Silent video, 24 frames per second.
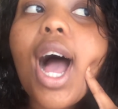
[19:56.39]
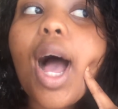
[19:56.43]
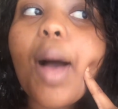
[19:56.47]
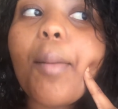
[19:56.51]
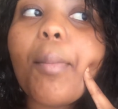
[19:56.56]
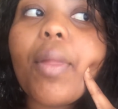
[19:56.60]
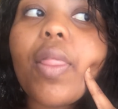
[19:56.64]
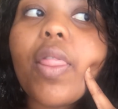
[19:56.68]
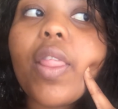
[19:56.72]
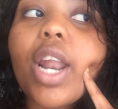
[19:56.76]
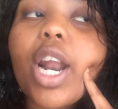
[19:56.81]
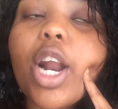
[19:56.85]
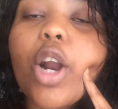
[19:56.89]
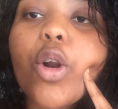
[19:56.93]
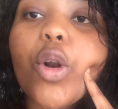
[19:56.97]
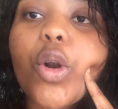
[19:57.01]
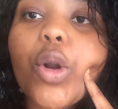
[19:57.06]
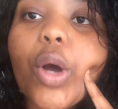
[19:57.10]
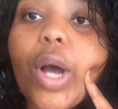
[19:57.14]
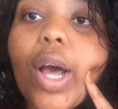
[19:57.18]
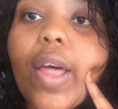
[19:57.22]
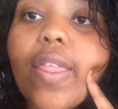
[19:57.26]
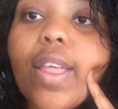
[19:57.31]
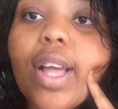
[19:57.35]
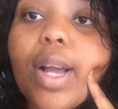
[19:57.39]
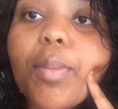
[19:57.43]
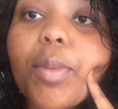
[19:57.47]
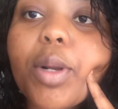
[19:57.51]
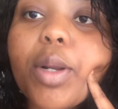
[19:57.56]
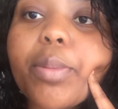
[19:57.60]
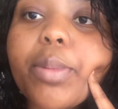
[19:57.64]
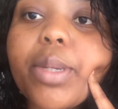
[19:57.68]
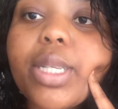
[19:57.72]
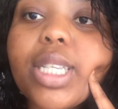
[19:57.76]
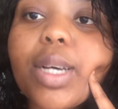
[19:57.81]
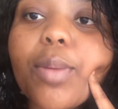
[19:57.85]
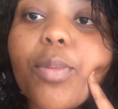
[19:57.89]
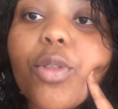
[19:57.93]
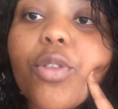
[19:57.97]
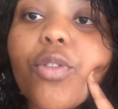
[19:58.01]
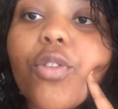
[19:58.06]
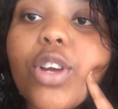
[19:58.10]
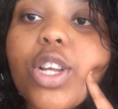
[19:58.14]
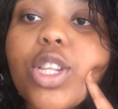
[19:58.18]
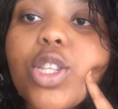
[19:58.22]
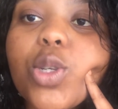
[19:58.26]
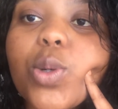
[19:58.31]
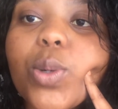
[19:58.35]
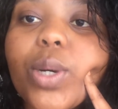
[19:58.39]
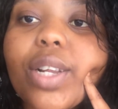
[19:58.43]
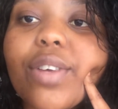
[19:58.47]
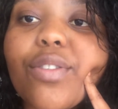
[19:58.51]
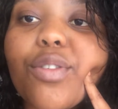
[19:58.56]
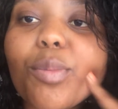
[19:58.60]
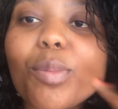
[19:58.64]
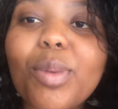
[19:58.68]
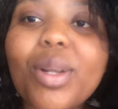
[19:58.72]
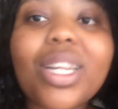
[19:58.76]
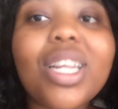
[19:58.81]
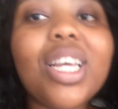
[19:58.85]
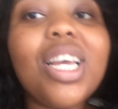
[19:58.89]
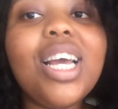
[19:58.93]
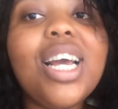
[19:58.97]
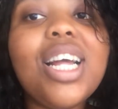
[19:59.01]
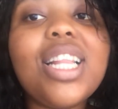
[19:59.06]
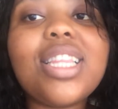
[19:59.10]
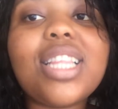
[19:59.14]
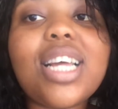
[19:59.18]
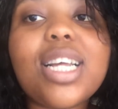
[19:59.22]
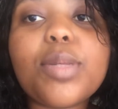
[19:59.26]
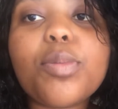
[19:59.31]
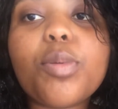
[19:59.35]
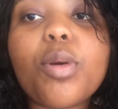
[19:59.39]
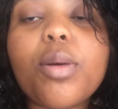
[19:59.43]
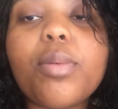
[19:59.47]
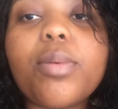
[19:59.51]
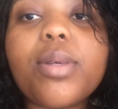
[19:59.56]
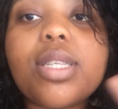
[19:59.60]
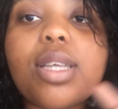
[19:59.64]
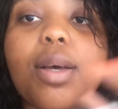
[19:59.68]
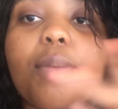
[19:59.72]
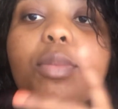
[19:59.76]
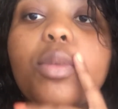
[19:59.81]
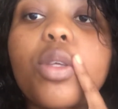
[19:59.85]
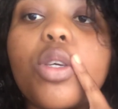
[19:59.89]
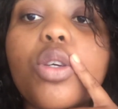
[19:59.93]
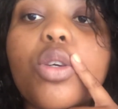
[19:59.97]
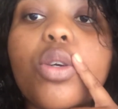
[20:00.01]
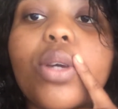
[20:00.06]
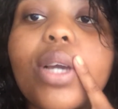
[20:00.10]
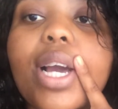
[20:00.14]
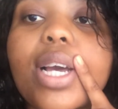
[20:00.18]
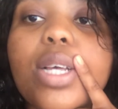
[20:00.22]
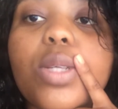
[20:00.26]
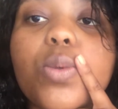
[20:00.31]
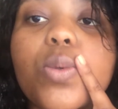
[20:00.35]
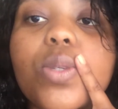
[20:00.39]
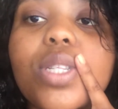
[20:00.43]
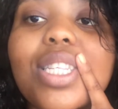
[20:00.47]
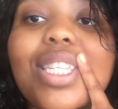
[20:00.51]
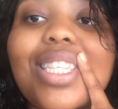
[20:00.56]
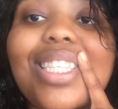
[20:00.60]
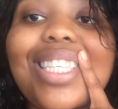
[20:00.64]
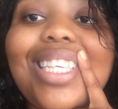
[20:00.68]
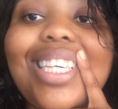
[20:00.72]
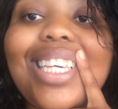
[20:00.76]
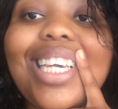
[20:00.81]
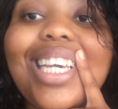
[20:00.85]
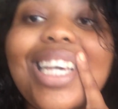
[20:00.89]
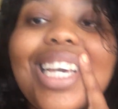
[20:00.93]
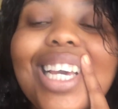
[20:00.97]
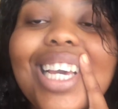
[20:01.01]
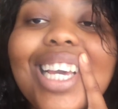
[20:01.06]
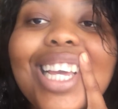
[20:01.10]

And then I don't know, I think I'm gonna meet up with friends or whatever, but that's probably something you guys would see